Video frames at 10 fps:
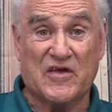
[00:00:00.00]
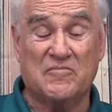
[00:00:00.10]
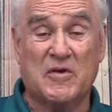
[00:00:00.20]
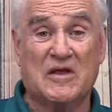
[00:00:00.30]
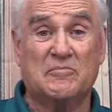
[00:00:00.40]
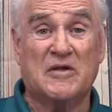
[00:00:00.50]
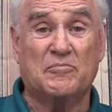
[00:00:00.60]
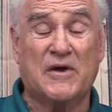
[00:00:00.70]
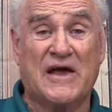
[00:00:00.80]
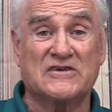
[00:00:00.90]
they've made me
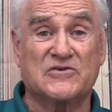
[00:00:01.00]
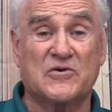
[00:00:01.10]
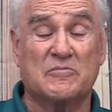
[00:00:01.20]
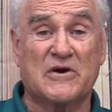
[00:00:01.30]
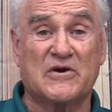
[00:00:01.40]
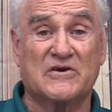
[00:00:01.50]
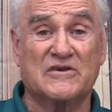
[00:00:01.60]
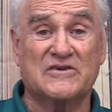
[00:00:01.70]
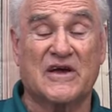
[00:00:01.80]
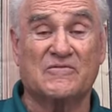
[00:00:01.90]
pastor
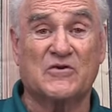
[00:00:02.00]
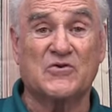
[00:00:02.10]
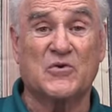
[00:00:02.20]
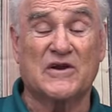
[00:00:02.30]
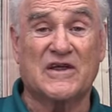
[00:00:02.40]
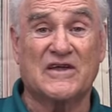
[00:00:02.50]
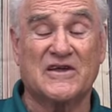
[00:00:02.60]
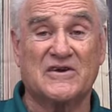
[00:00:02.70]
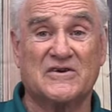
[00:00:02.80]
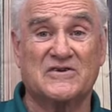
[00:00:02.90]
emeritus after 28
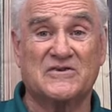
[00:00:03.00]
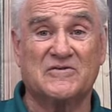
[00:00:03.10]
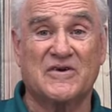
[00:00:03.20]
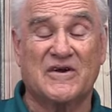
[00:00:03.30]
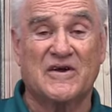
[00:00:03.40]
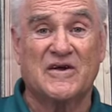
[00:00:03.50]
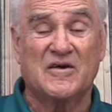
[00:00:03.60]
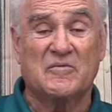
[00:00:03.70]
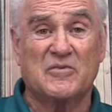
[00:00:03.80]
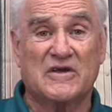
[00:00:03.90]
years of
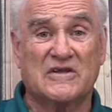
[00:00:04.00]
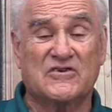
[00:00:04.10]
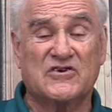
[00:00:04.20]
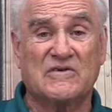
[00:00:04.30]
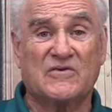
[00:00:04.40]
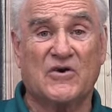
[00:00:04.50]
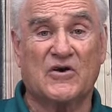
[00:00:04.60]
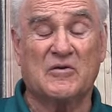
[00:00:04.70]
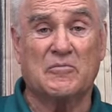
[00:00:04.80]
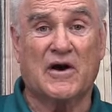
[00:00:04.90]
being the chief
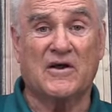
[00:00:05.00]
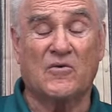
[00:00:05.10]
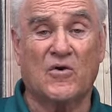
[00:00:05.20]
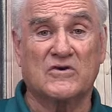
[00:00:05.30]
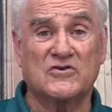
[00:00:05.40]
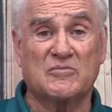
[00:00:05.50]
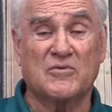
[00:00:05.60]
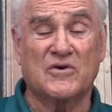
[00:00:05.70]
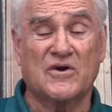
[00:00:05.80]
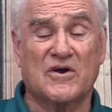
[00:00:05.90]
cook and bottle washer.
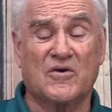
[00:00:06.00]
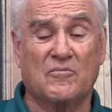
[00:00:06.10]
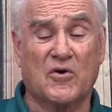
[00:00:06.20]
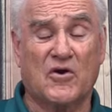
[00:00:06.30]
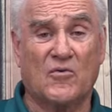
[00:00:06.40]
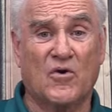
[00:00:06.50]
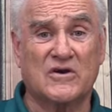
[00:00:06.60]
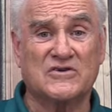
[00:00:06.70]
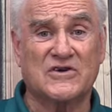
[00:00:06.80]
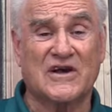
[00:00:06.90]
Uh, bottle
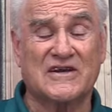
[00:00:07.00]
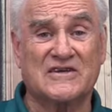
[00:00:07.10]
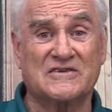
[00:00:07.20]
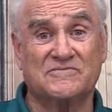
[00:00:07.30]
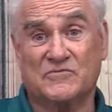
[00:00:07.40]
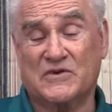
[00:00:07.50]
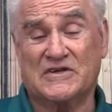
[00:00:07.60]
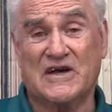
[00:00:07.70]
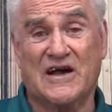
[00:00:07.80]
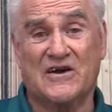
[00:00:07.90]
washer. I
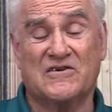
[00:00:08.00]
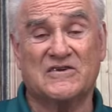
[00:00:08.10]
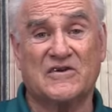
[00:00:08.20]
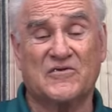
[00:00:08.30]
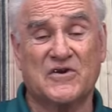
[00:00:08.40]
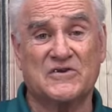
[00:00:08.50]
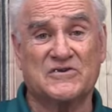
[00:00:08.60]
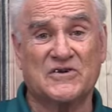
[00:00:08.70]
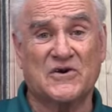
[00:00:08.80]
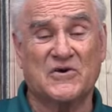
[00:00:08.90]
retired several
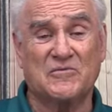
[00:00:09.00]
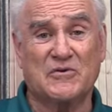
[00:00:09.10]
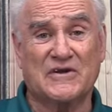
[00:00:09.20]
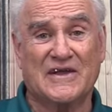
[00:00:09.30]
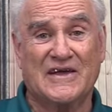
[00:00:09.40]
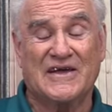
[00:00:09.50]
years ago, but